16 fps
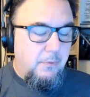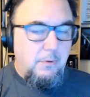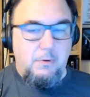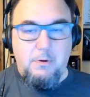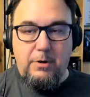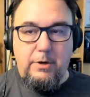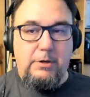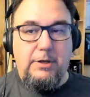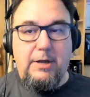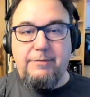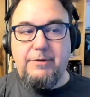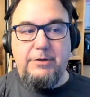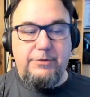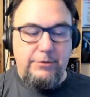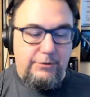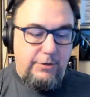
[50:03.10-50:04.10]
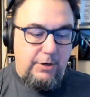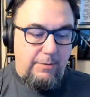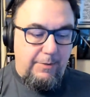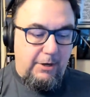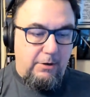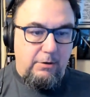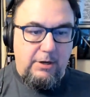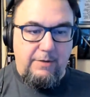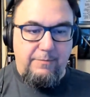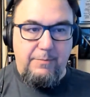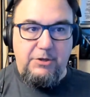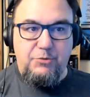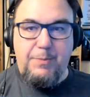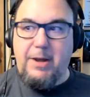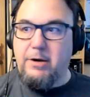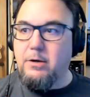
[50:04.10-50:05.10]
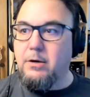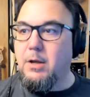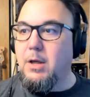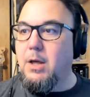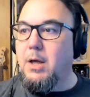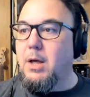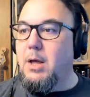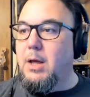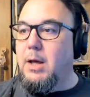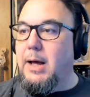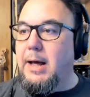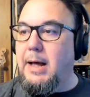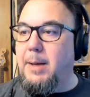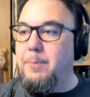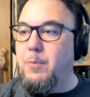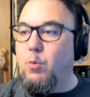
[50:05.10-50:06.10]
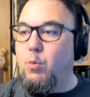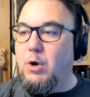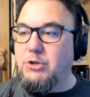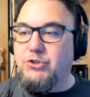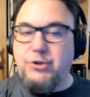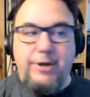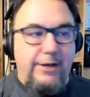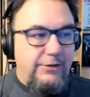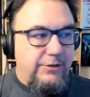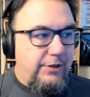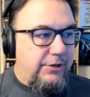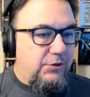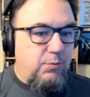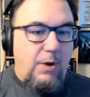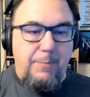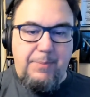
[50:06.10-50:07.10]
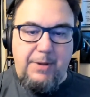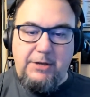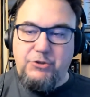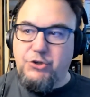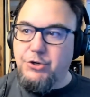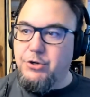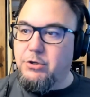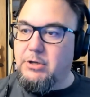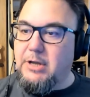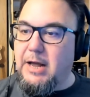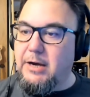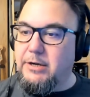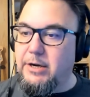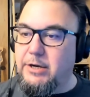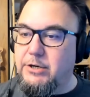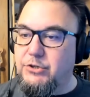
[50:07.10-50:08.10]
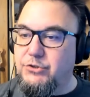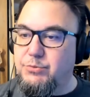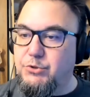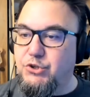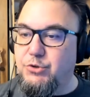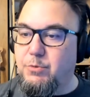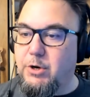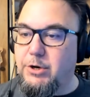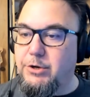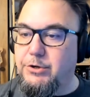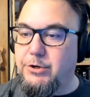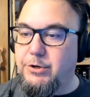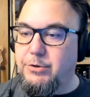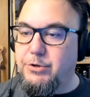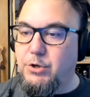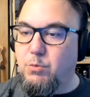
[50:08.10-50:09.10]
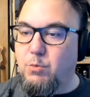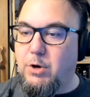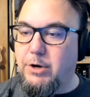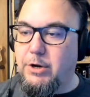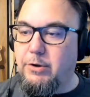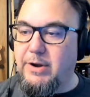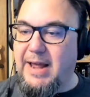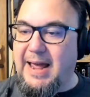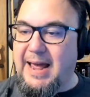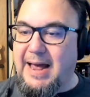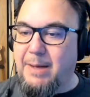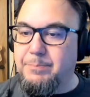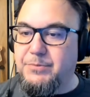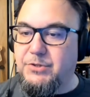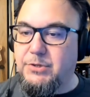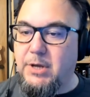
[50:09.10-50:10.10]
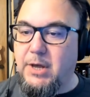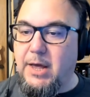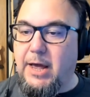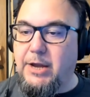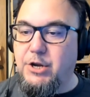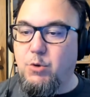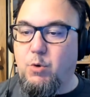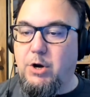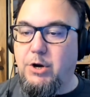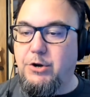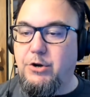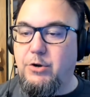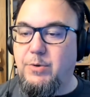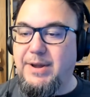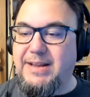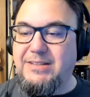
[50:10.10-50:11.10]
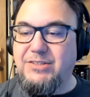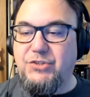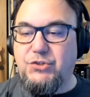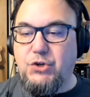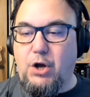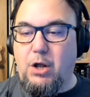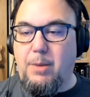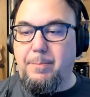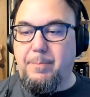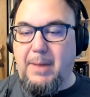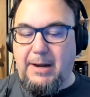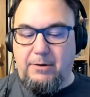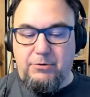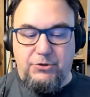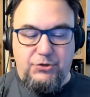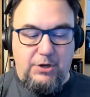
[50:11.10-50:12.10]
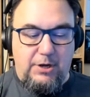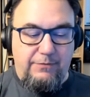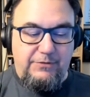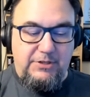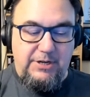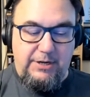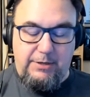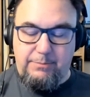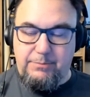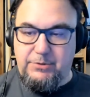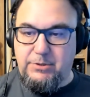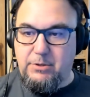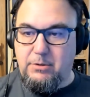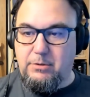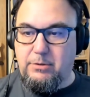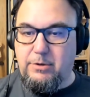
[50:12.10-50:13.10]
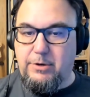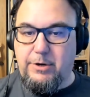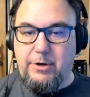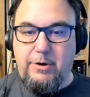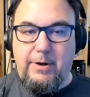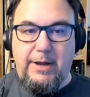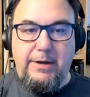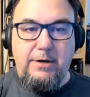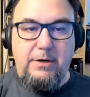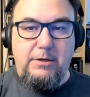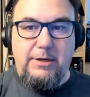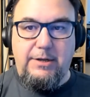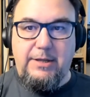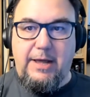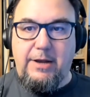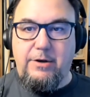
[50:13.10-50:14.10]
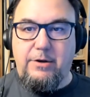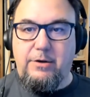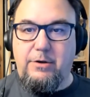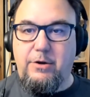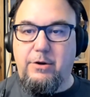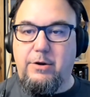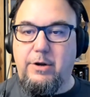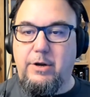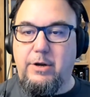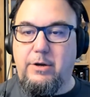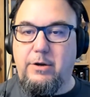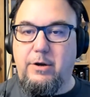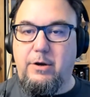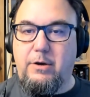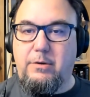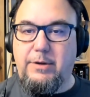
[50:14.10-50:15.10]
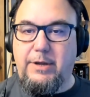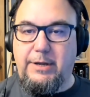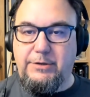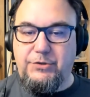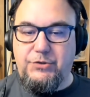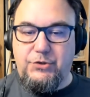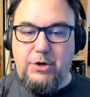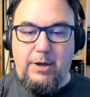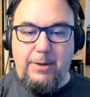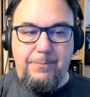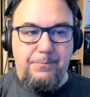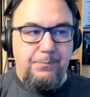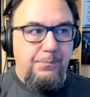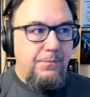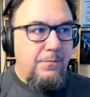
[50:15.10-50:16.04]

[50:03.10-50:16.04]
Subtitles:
You're going to love this. It's going to make your life much better. Once you get to this web page and you're logged in, here's what you want to do. You want to go to apps and you want to do install Microsoft Teams. You're going to go ahead and click that. You're going to go install.